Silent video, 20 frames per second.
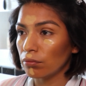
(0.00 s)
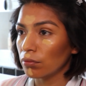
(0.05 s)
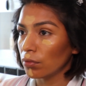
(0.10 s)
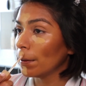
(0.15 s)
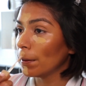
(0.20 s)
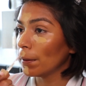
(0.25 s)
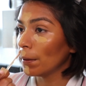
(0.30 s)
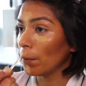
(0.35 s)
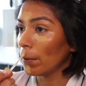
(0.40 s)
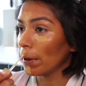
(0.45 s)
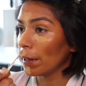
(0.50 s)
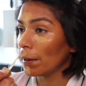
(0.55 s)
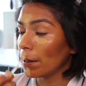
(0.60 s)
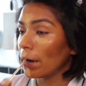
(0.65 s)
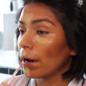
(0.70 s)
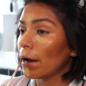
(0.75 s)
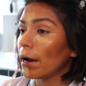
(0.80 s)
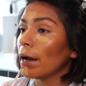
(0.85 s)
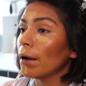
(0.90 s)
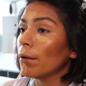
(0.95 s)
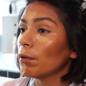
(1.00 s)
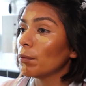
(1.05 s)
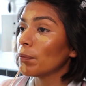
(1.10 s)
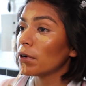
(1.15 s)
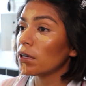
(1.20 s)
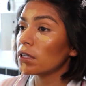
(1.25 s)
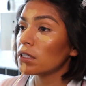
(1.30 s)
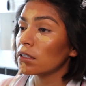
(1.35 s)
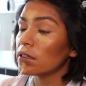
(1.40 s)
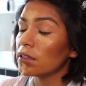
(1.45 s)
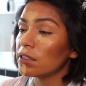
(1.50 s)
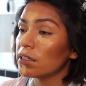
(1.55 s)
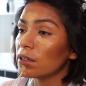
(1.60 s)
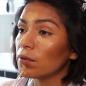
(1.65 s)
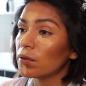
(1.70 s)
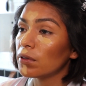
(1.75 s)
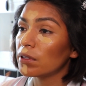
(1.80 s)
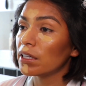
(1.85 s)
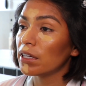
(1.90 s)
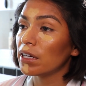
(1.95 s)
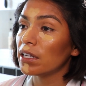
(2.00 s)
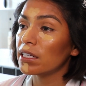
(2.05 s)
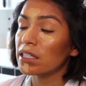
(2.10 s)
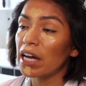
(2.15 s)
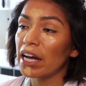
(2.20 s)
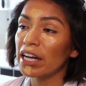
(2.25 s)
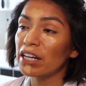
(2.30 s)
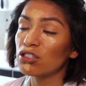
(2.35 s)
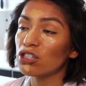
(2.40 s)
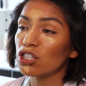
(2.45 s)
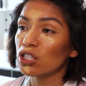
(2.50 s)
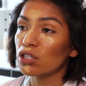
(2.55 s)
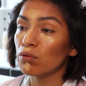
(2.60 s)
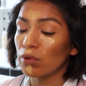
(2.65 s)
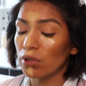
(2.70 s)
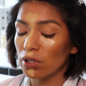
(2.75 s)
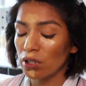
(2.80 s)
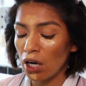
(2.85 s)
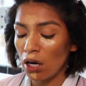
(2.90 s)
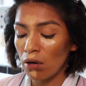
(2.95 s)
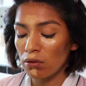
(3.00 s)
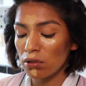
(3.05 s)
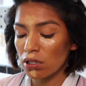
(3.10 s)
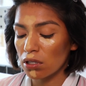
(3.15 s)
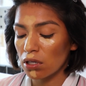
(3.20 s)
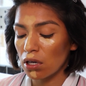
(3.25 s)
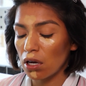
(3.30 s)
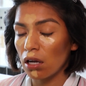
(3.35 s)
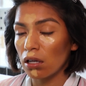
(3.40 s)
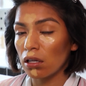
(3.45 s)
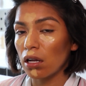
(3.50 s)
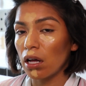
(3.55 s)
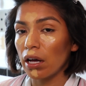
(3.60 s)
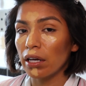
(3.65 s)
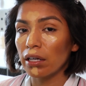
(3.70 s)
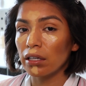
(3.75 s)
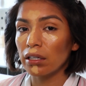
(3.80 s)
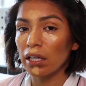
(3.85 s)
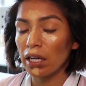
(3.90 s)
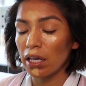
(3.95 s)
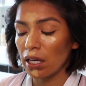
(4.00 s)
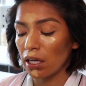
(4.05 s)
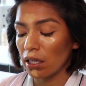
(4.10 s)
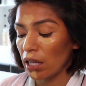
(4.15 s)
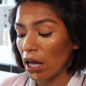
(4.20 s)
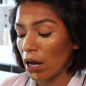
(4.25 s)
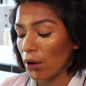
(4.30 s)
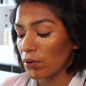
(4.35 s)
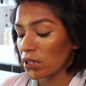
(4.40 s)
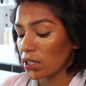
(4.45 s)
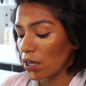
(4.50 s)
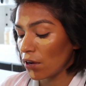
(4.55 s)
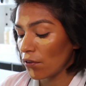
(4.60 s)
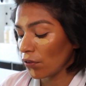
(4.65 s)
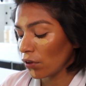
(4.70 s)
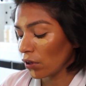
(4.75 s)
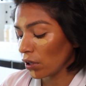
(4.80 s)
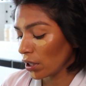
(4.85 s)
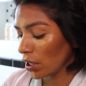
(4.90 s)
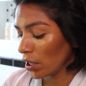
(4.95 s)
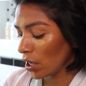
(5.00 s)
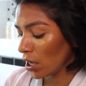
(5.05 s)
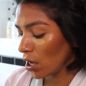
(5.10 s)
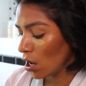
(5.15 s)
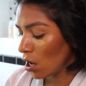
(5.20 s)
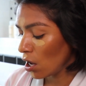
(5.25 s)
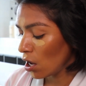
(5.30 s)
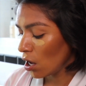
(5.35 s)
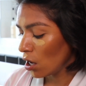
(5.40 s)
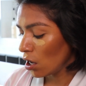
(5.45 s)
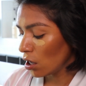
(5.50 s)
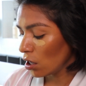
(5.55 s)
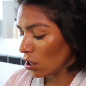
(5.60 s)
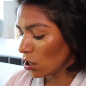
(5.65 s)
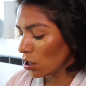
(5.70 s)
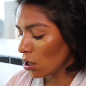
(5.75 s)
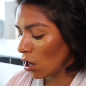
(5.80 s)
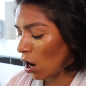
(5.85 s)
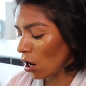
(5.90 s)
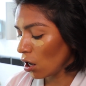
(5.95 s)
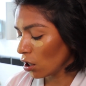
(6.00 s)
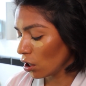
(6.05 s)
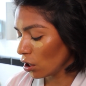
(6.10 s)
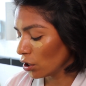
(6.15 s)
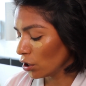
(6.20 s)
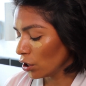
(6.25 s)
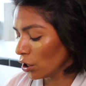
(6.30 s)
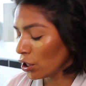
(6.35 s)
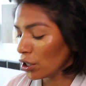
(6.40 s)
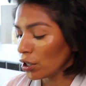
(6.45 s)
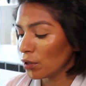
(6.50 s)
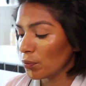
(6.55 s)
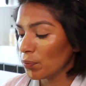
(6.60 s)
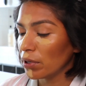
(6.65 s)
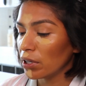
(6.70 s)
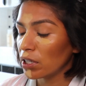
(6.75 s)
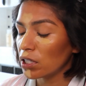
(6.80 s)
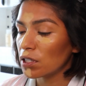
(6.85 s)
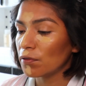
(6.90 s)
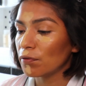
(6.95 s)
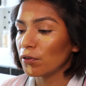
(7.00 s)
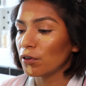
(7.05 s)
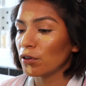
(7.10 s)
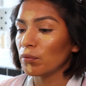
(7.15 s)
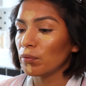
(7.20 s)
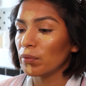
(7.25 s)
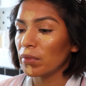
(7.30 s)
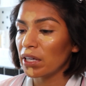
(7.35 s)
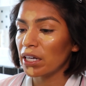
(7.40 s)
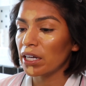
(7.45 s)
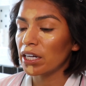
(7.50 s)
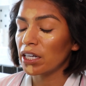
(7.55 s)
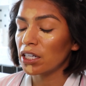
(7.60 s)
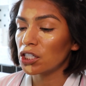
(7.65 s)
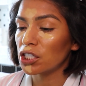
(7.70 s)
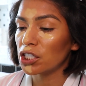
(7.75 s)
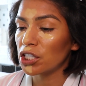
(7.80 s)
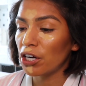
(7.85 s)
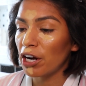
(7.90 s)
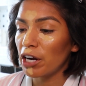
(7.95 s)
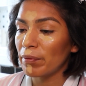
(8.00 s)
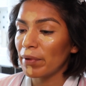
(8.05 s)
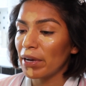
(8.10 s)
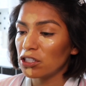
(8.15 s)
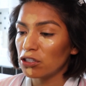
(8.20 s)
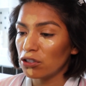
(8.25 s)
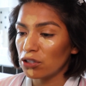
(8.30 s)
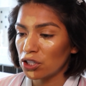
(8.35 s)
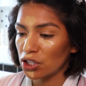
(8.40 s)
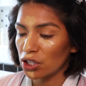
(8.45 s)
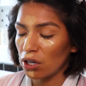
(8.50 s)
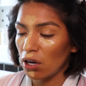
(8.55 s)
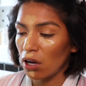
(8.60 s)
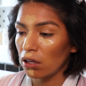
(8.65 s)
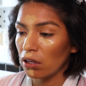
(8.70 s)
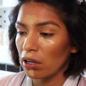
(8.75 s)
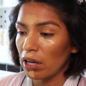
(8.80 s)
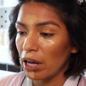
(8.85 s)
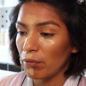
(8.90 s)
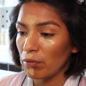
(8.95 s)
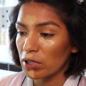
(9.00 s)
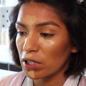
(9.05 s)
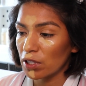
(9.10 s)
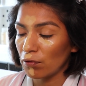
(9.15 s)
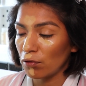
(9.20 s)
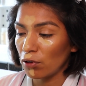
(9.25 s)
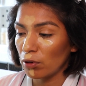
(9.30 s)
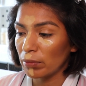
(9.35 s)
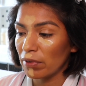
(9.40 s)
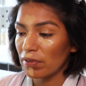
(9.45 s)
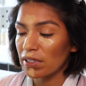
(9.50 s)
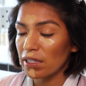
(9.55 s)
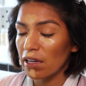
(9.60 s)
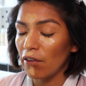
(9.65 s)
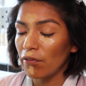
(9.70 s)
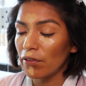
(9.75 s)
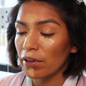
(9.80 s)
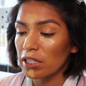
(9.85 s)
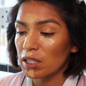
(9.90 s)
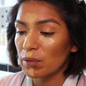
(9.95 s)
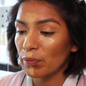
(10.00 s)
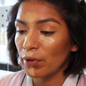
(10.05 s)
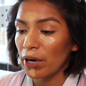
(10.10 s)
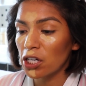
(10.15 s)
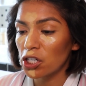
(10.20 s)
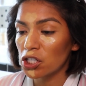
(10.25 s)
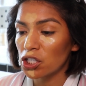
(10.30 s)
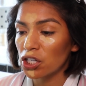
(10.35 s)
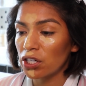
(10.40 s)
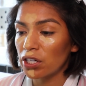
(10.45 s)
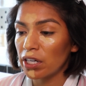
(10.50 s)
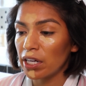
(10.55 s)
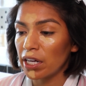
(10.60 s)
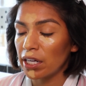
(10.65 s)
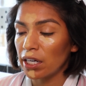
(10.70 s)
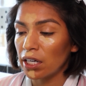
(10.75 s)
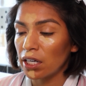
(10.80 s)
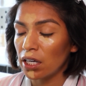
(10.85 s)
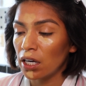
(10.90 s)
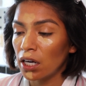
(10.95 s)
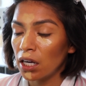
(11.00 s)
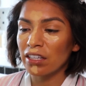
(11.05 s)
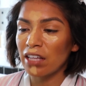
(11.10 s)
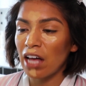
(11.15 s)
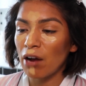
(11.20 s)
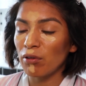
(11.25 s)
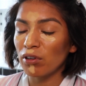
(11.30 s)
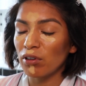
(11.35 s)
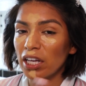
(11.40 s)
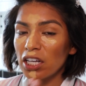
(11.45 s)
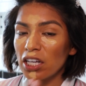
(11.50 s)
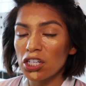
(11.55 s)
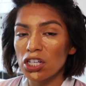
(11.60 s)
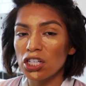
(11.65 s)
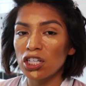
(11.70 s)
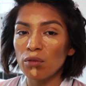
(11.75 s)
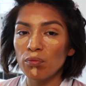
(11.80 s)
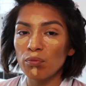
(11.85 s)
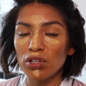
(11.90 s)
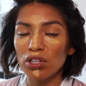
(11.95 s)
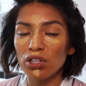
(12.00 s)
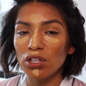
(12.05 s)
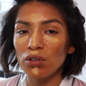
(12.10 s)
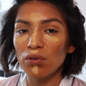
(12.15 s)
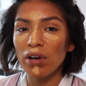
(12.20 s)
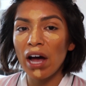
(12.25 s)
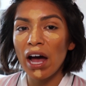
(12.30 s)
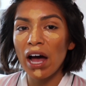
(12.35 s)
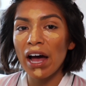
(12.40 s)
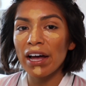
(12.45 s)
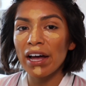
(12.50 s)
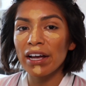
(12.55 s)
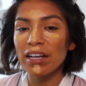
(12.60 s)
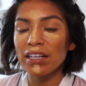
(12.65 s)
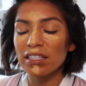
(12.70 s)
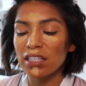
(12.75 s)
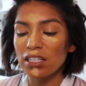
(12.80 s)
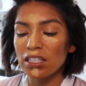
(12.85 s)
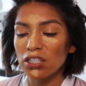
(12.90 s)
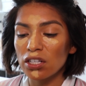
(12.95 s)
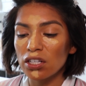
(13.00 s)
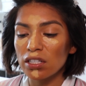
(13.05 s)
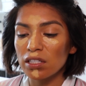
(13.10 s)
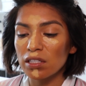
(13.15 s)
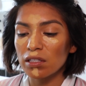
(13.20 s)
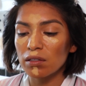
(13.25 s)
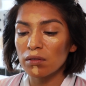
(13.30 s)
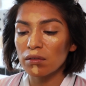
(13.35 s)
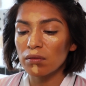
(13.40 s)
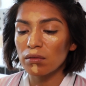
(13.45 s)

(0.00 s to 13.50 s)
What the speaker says: The way that I would personally deal with it is I just would ghost online, and that was definitely not good because for me, sharing my transition online was a form of self-expression, and that relationship with you guys and just